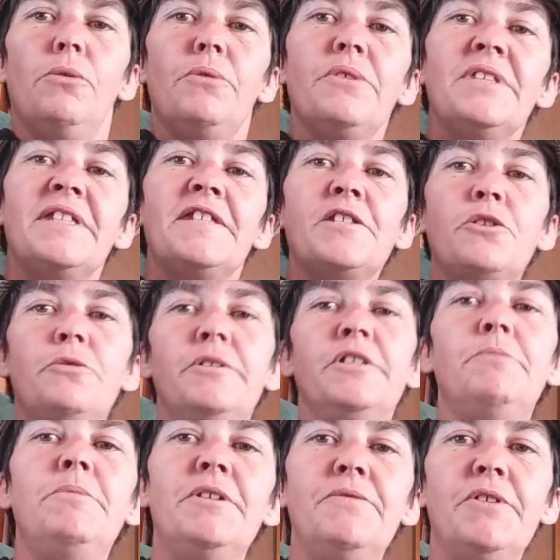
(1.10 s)
This is going
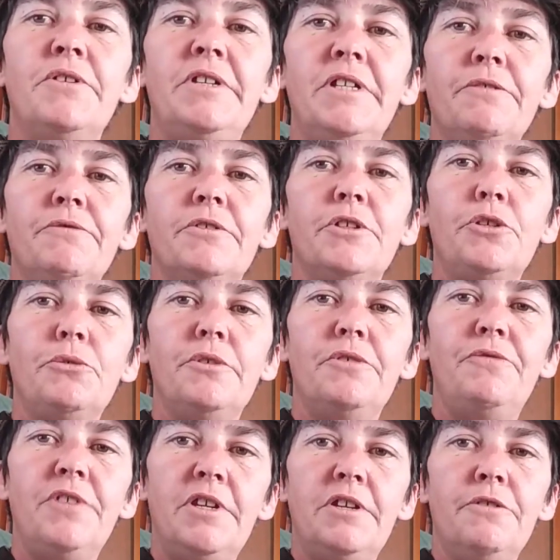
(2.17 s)
to be a very different sort
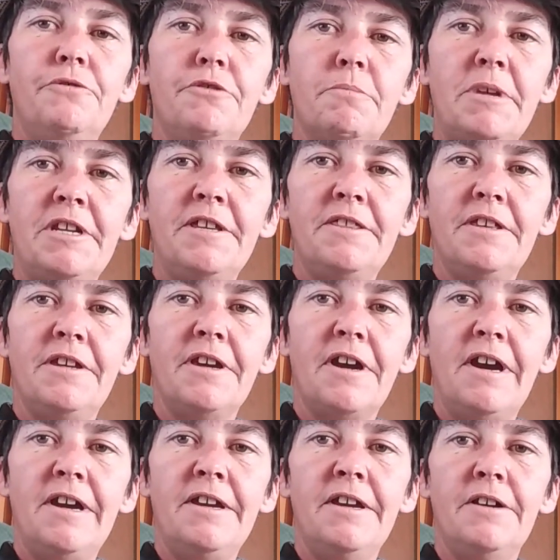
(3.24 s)
of video from anything
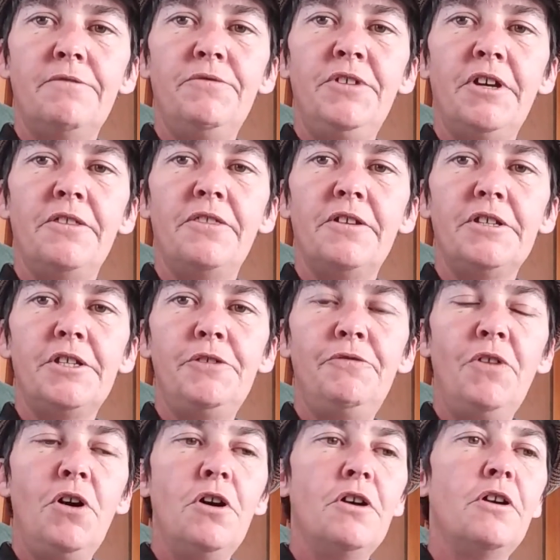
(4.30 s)
I have done thus
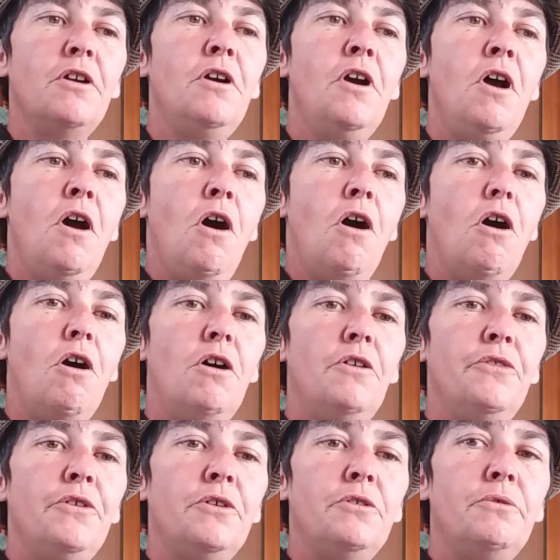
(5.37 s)
far,
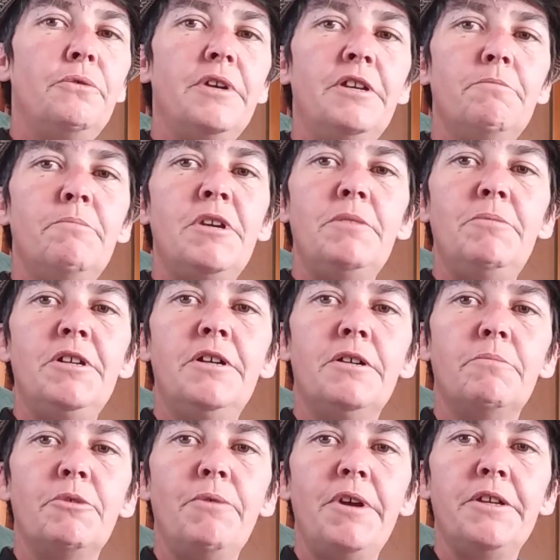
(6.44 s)
although it may
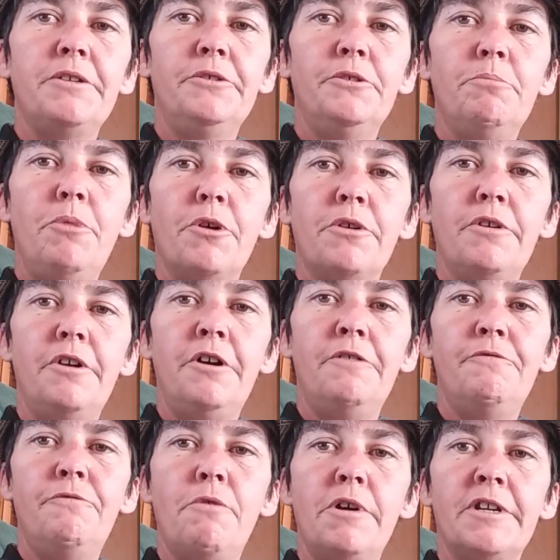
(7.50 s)
become a regular part
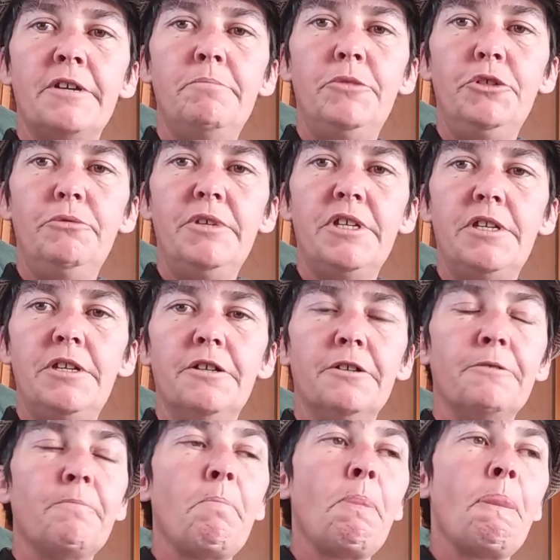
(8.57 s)
of what I'm doing here.